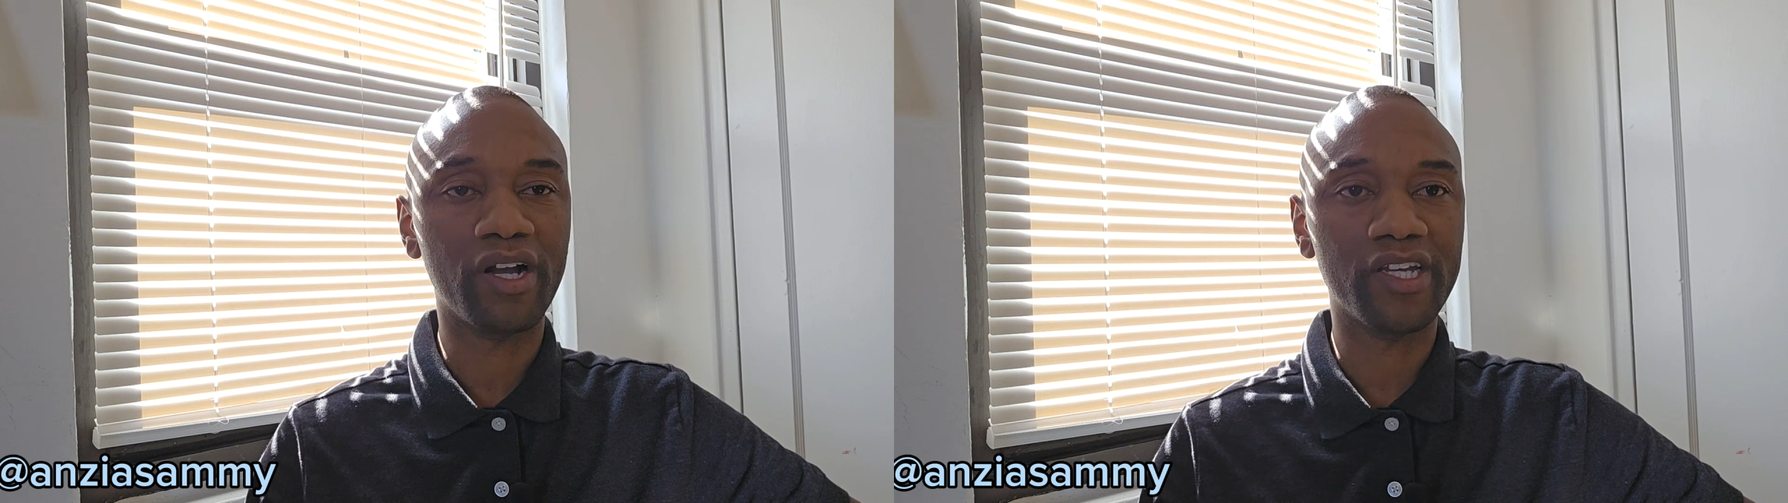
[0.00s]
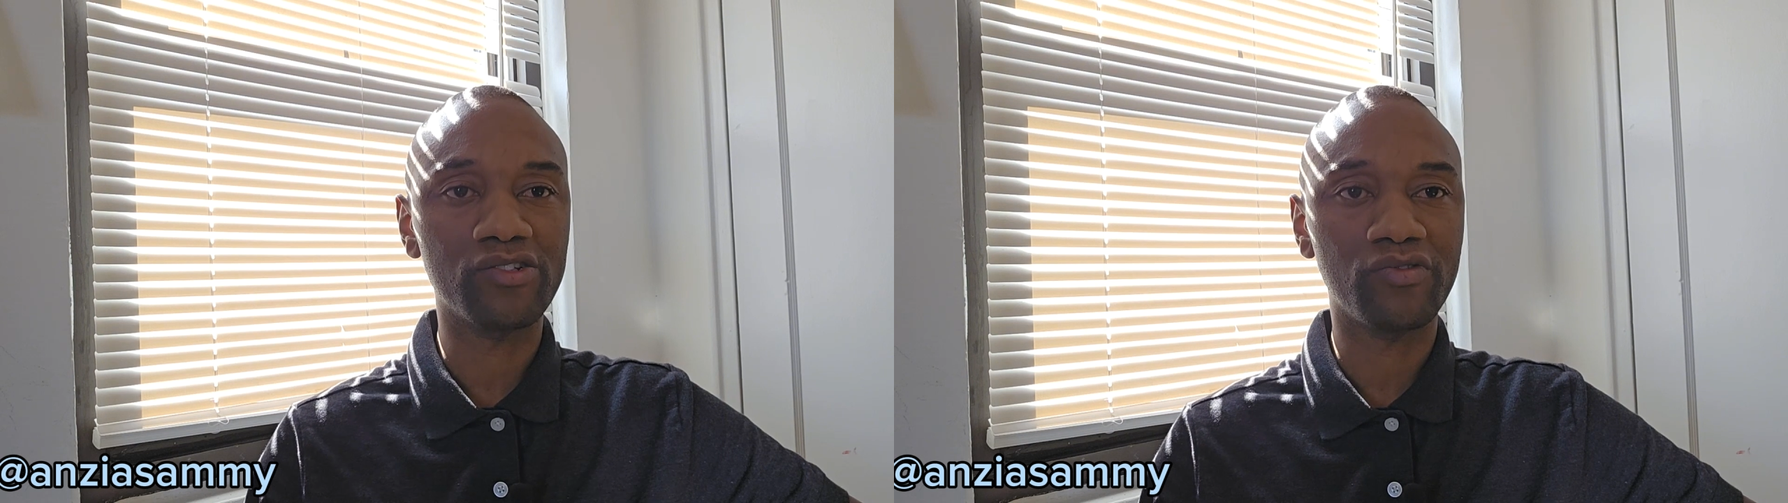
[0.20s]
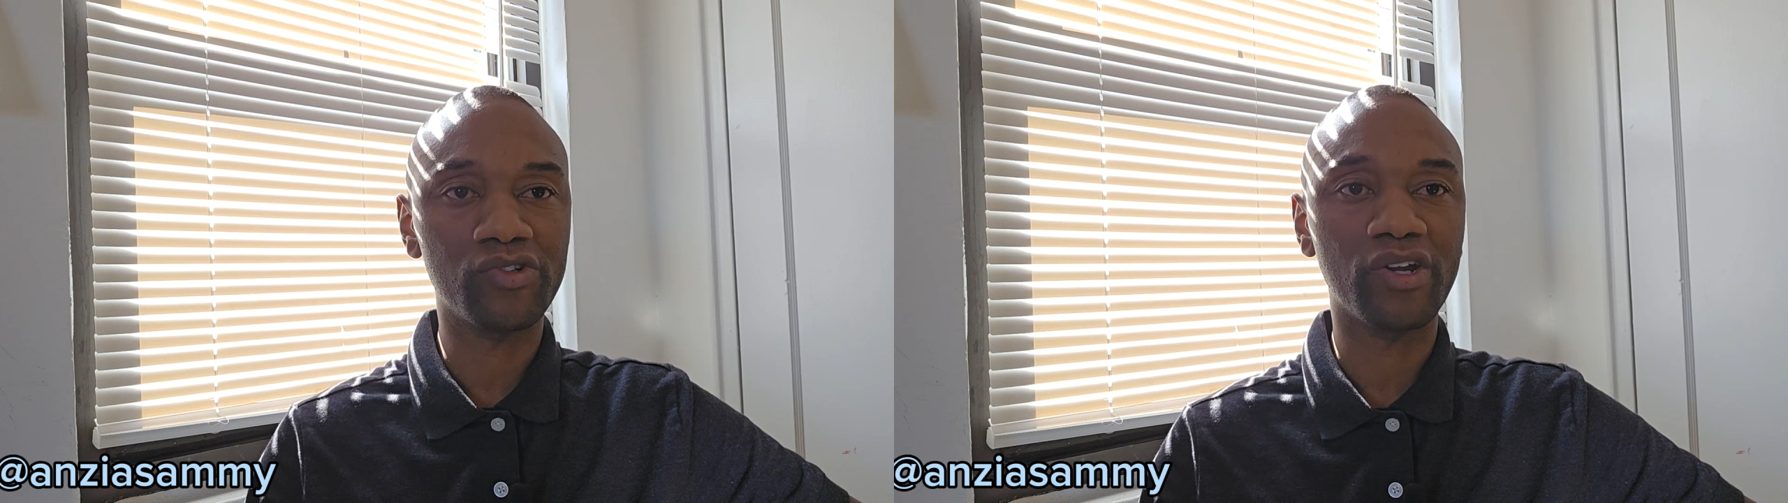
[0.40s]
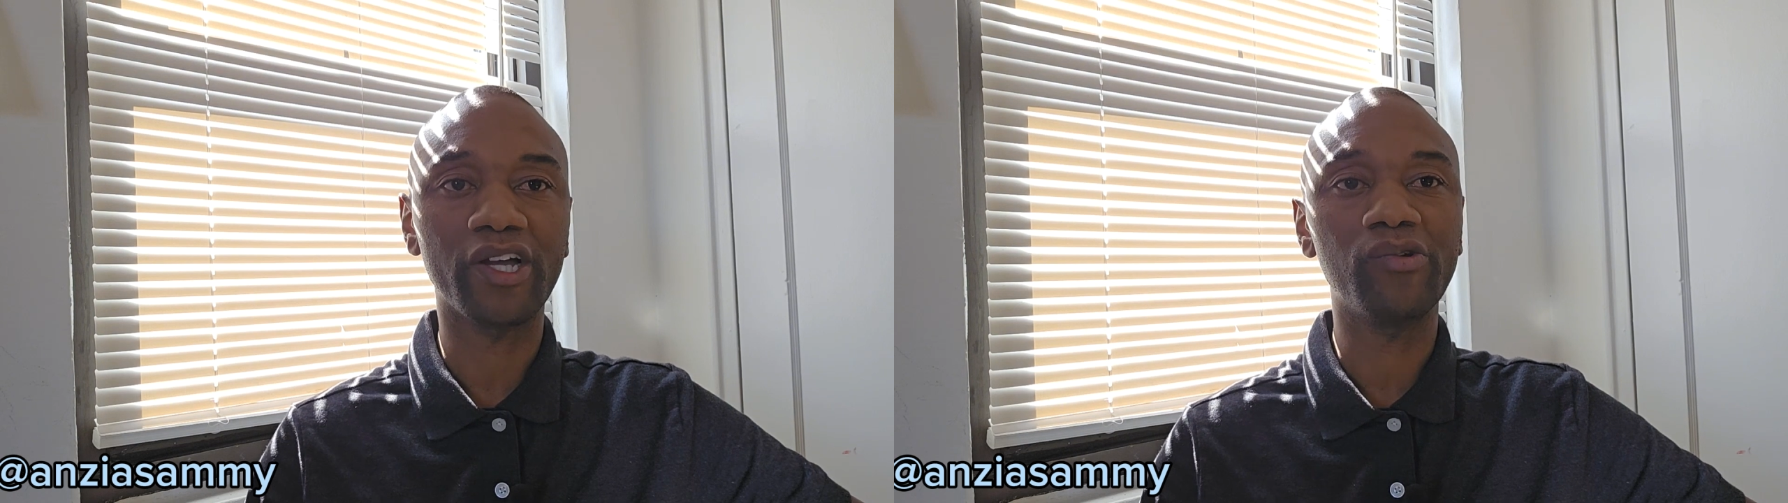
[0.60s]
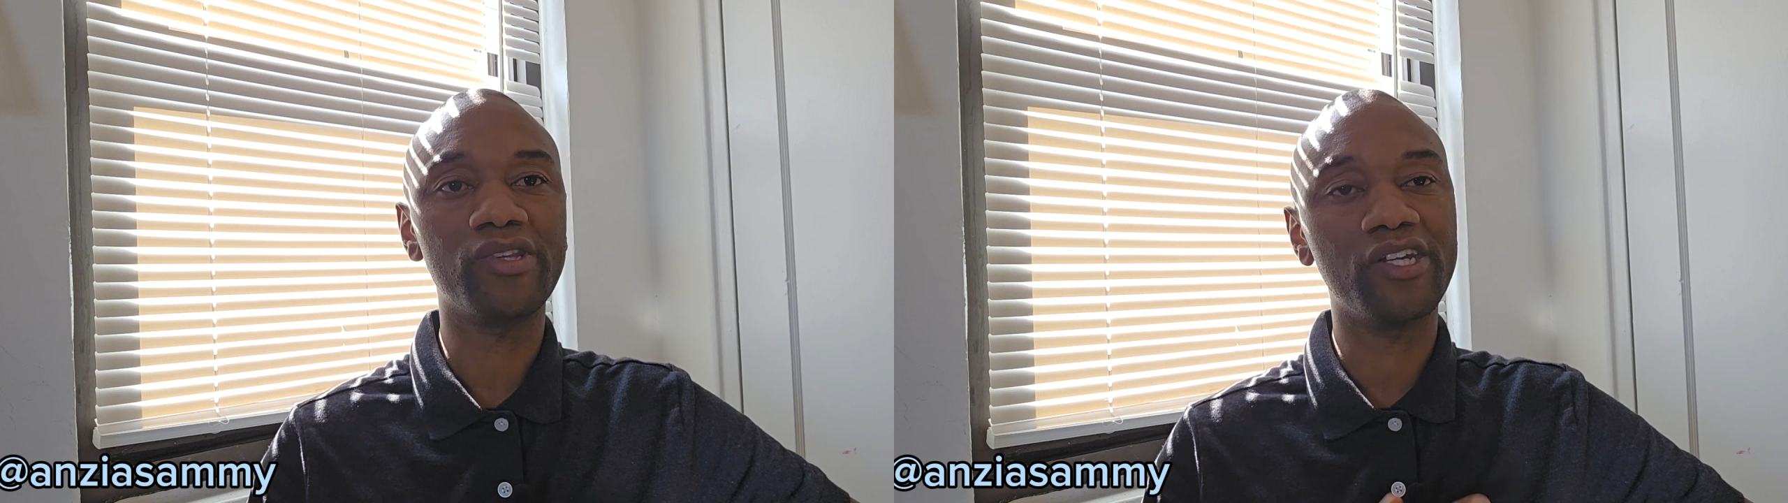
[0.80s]
hizo vitu
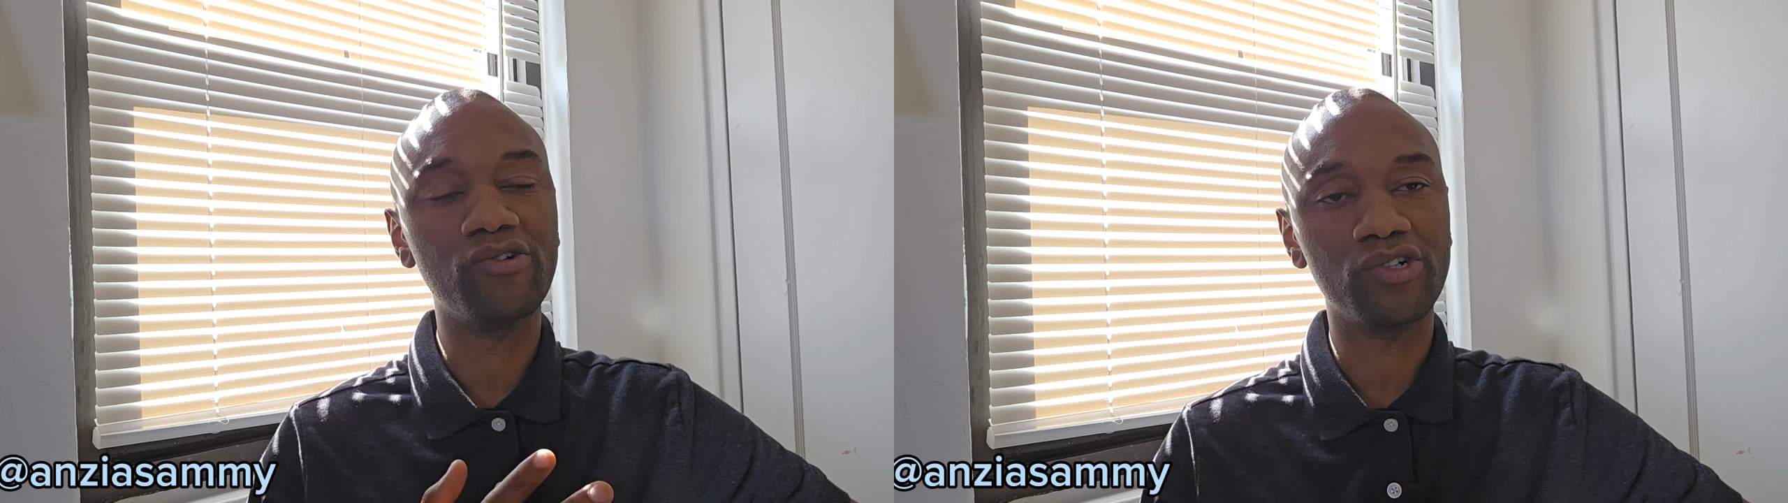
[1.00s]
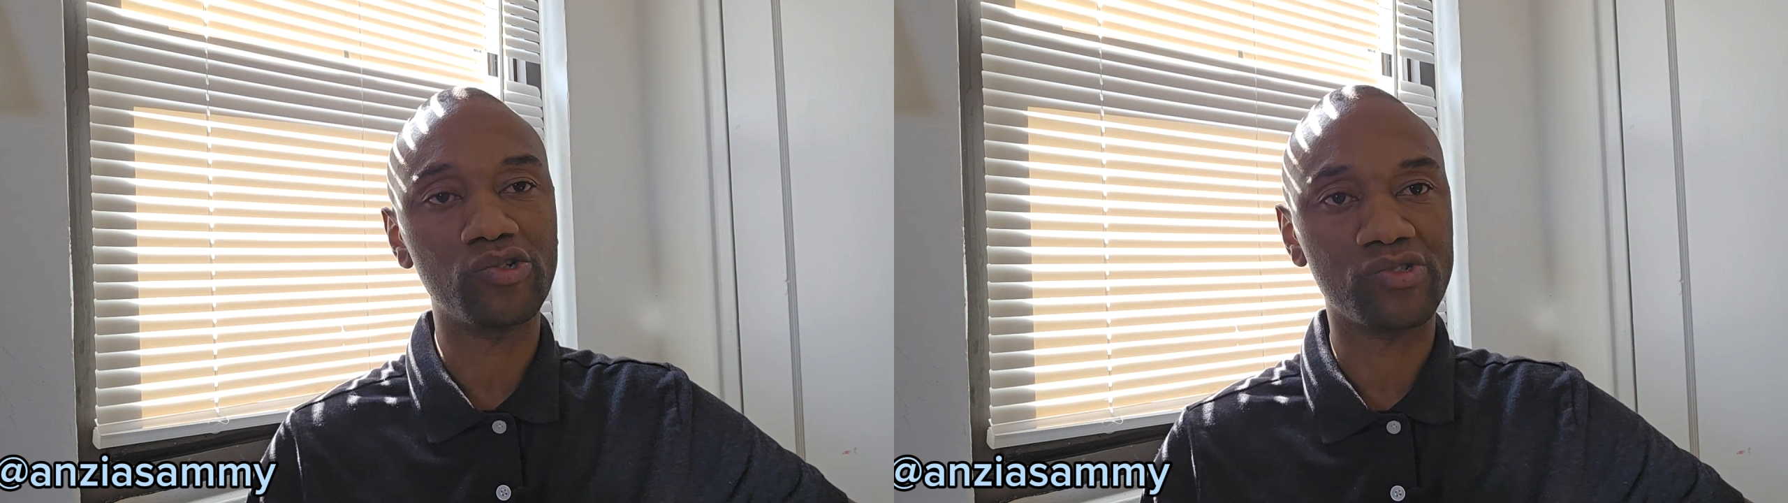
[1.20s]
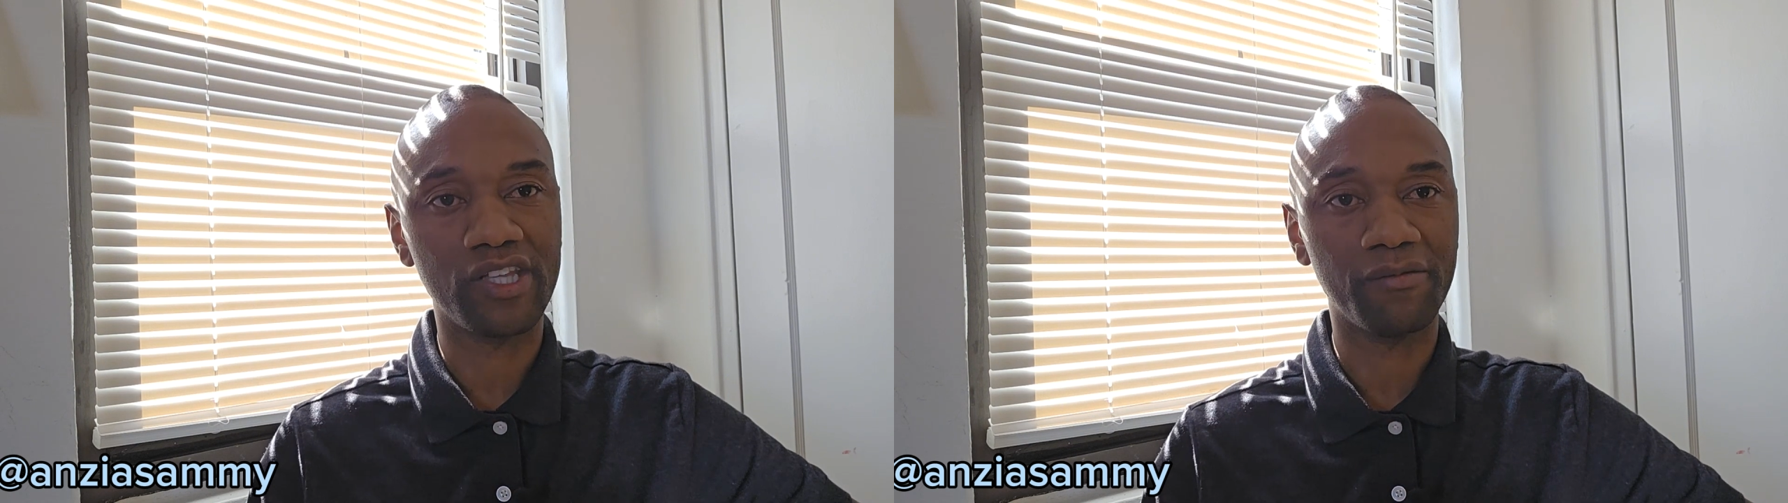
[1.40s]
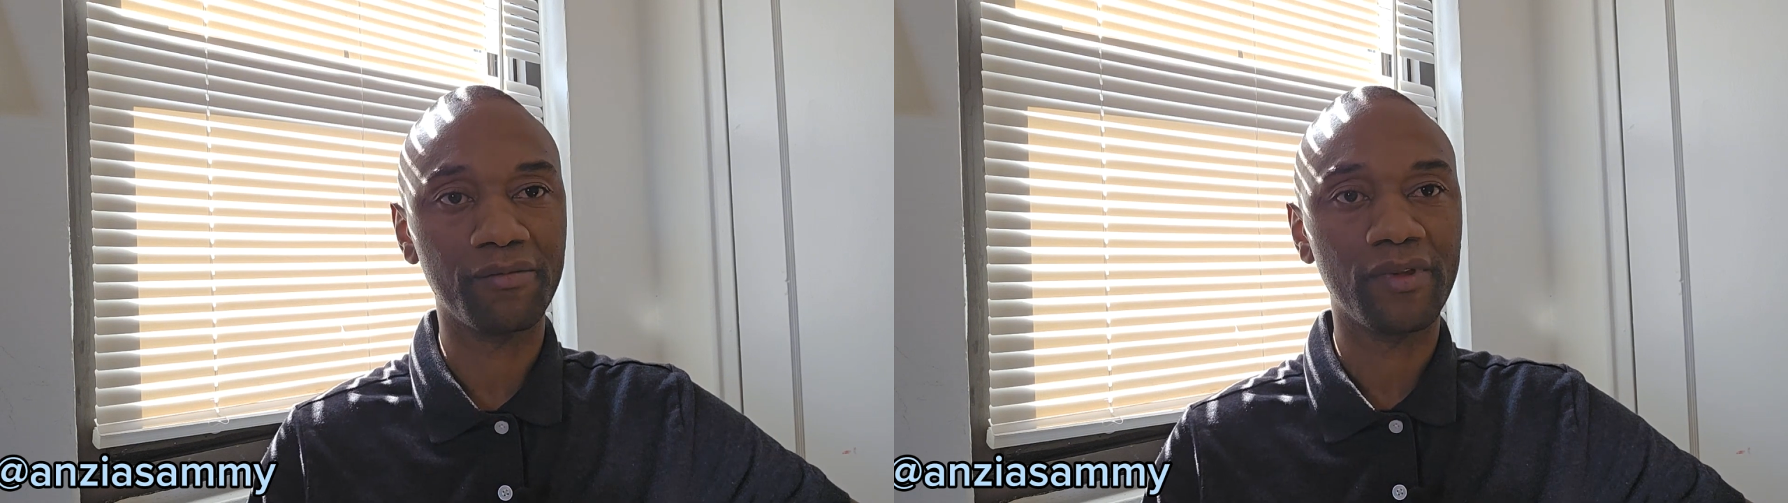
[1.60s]
lakini they don't use them.